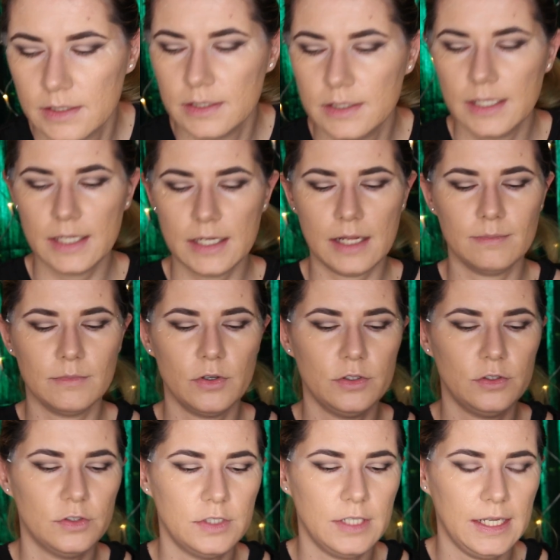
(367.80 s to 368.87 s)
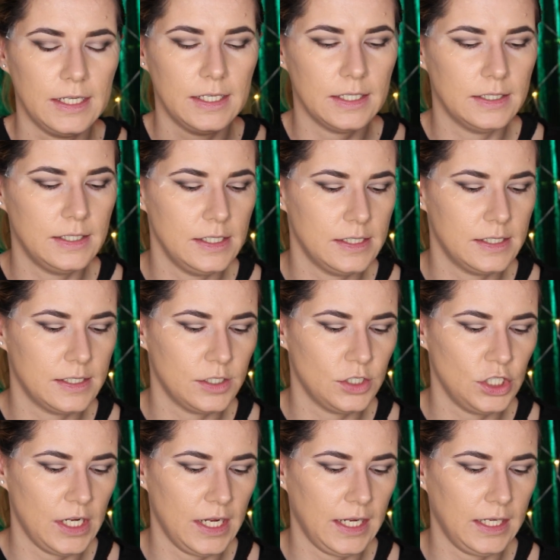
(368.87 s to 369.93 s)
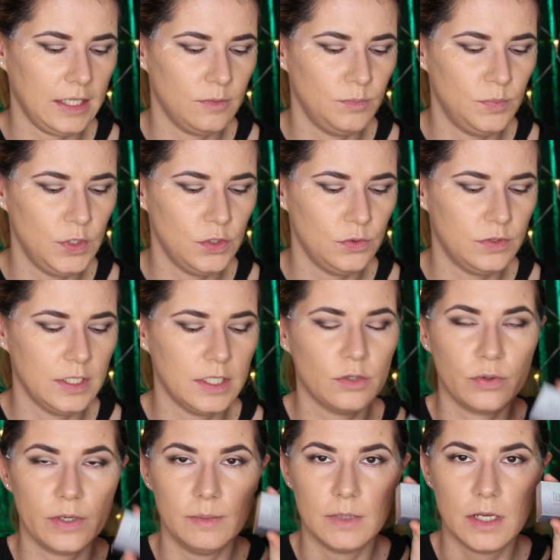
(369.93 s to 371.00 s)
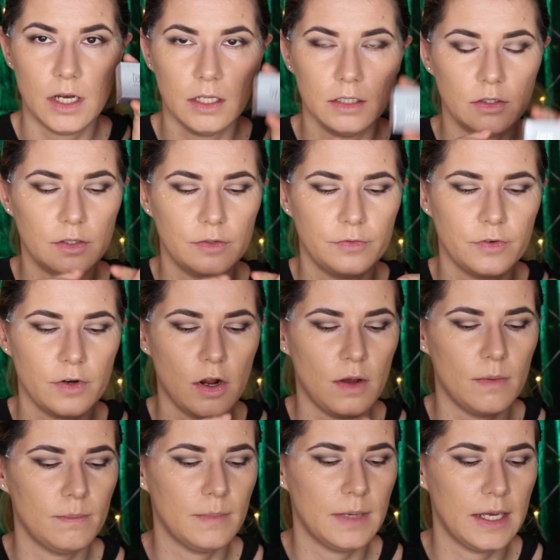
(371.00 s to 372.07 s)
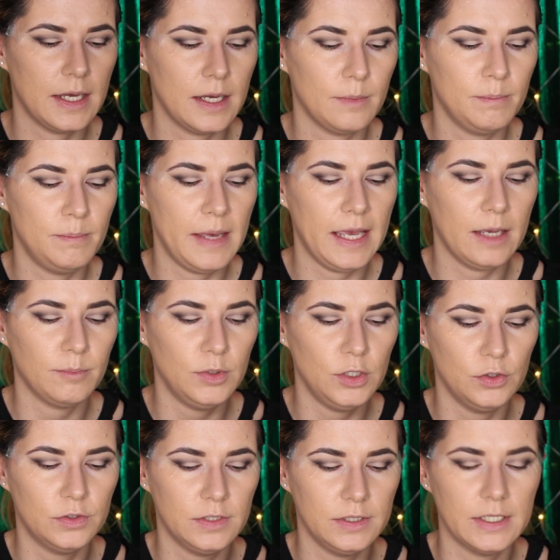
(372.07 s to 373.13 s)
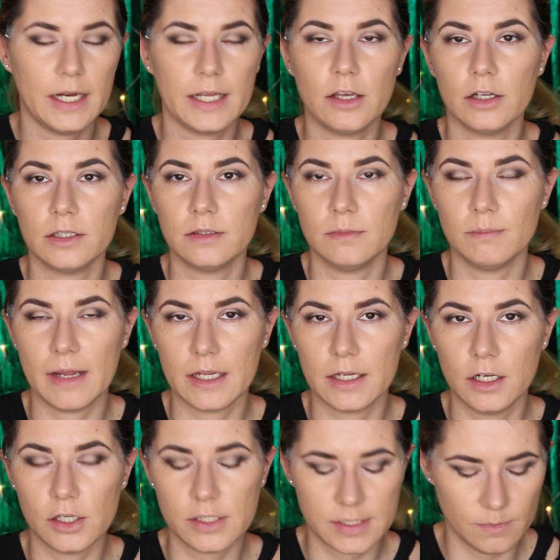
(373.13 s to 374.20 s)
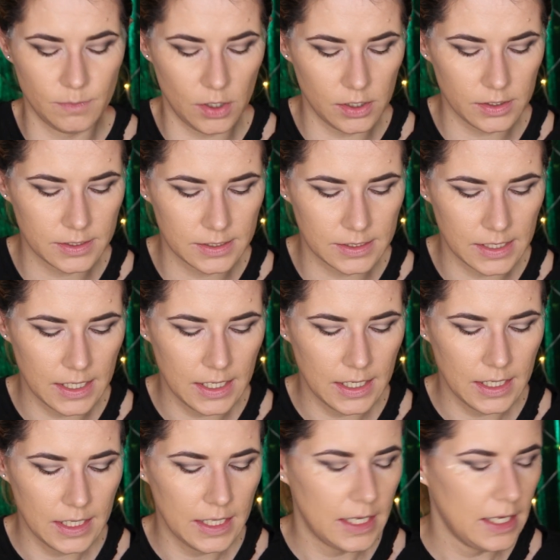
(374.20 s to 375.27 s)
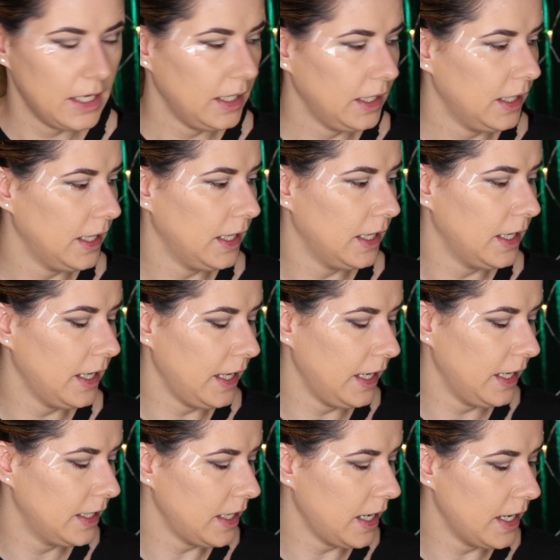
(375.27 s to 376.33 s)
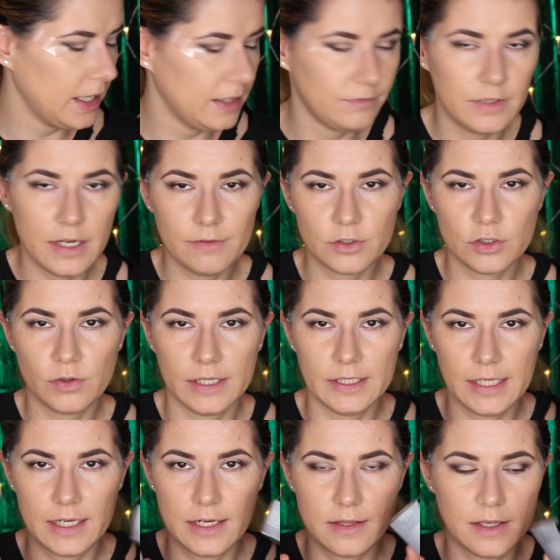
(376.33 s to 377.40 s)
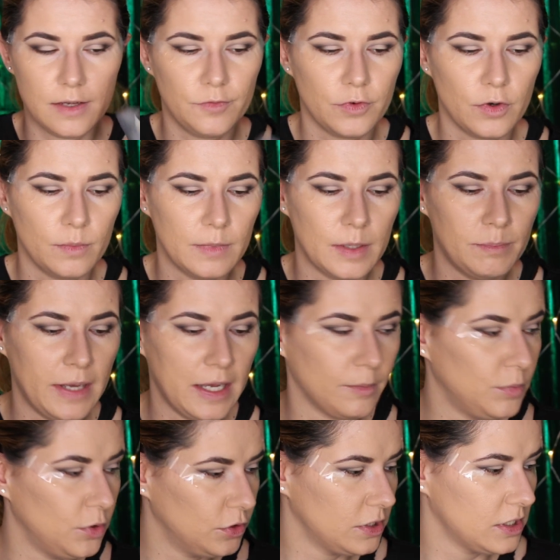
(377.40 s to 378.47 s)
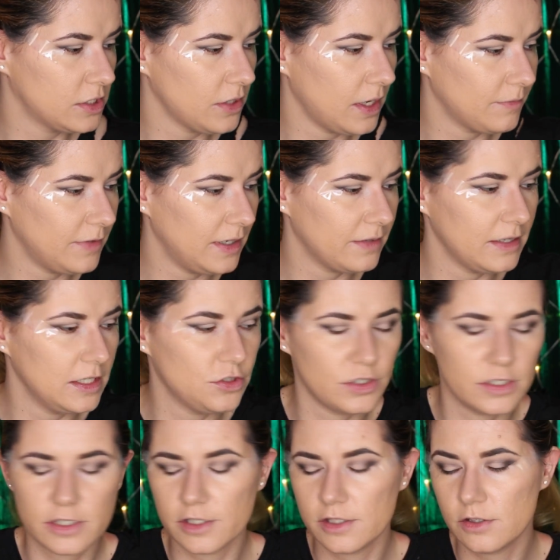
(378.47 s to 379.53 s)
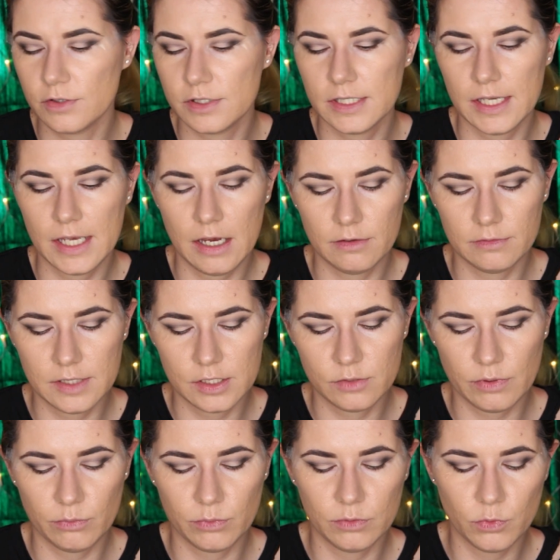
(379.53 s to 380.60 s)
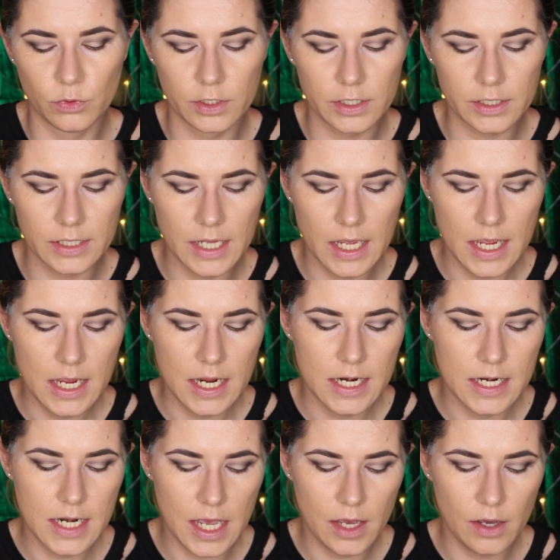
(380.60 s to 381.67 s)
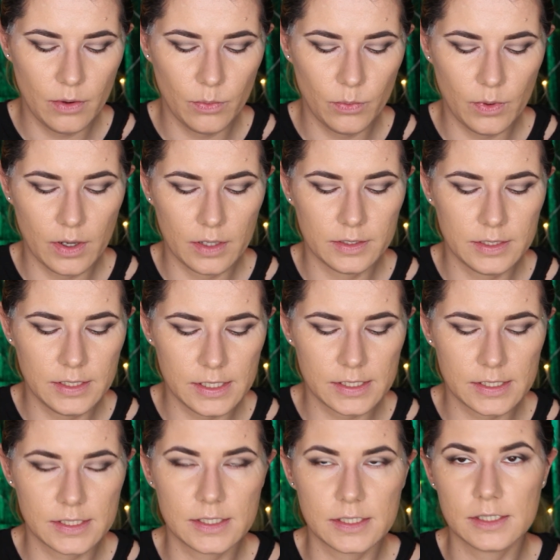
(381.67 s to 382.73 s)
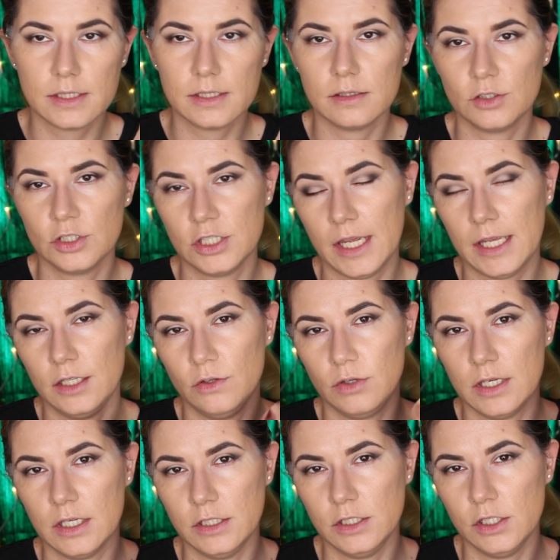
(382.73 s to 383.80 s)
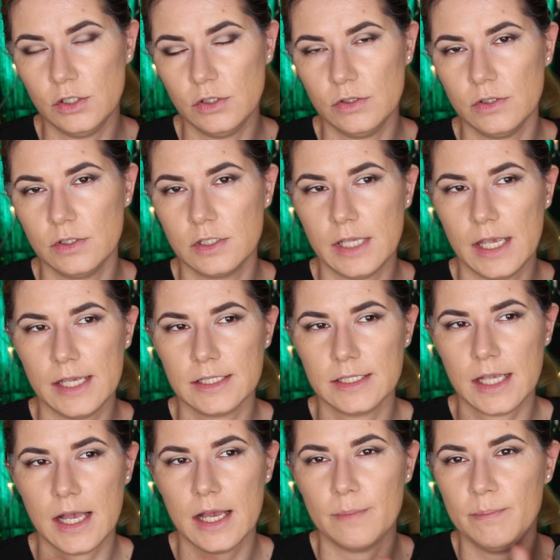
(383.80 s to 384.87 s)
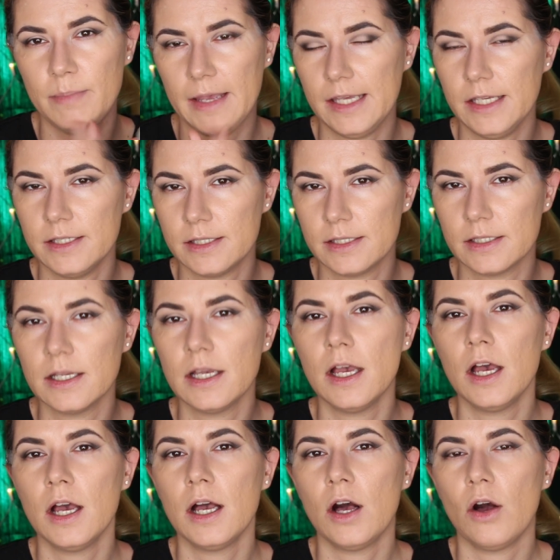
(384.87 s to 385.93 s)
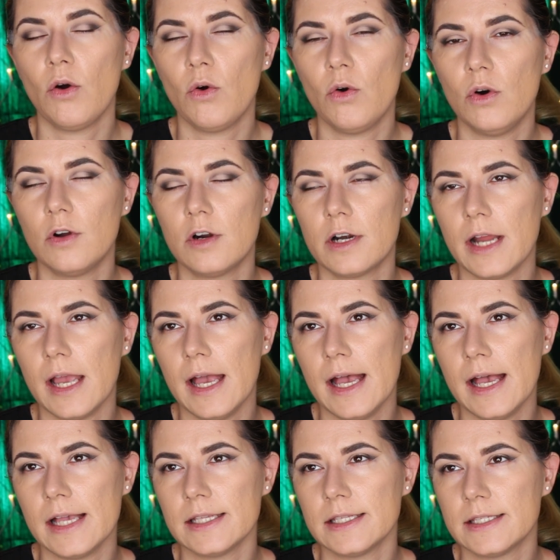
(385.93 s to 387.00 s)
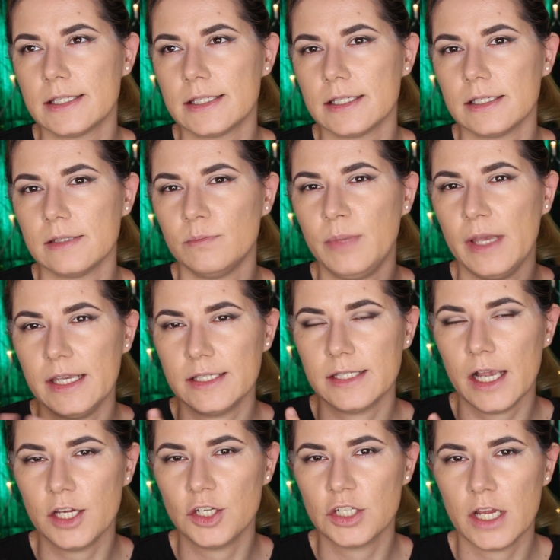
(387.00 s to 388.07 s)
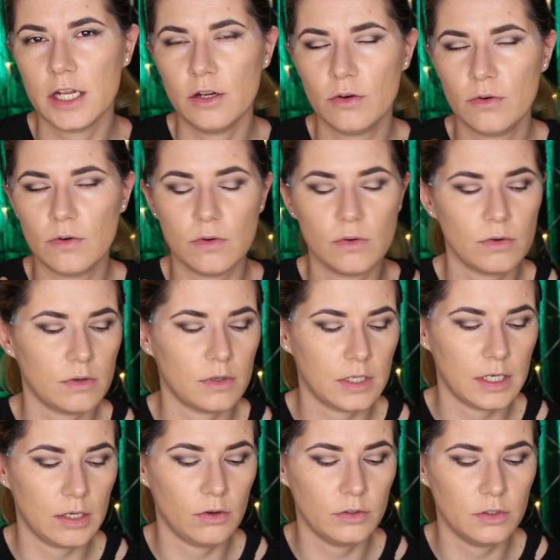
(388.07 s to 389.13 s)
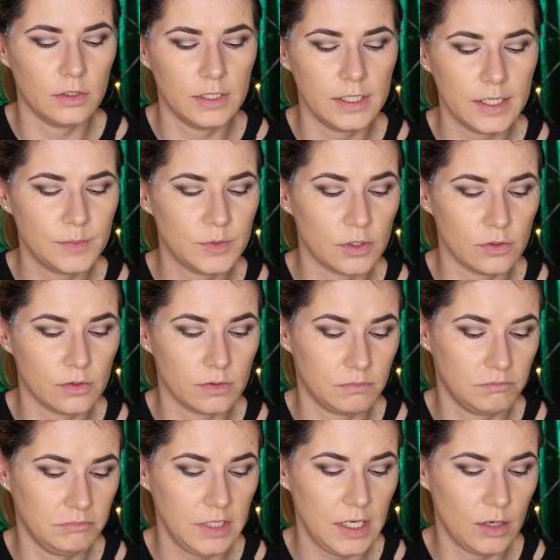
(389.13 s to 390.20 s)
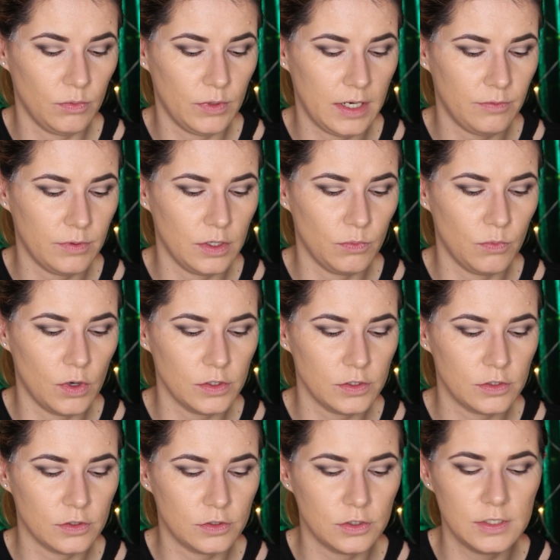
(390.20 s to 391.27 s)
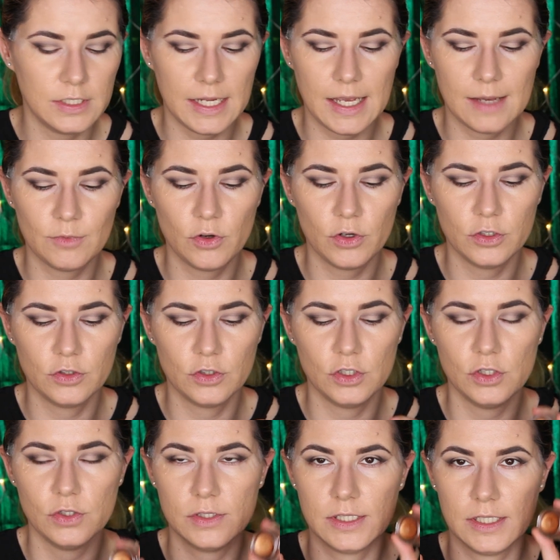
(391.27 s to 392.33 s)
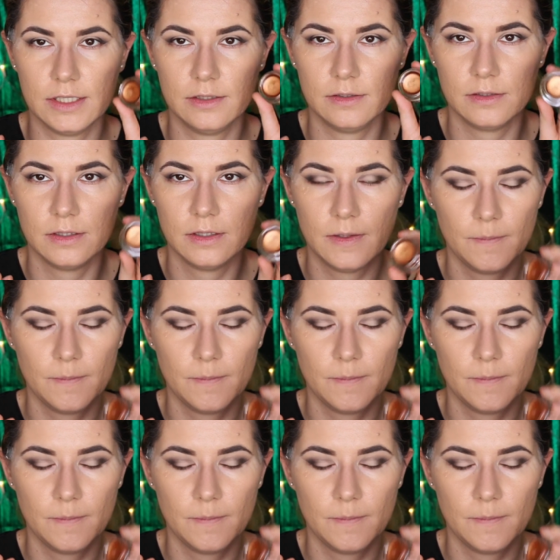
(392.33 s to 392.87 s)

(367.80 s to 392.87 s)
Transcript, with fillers: Then I'm going to take this shade Beauty Cream Color from uh, Bang Beauty that I got in my Glossybox. Uh, and I've never tried anything from Bang Beauty, so I'm very interested to see how this one will work. Now, this shade you can use as a base or as base eyeshadow or uh, on your lips or yeah, whatever you want. So today I'm going to use it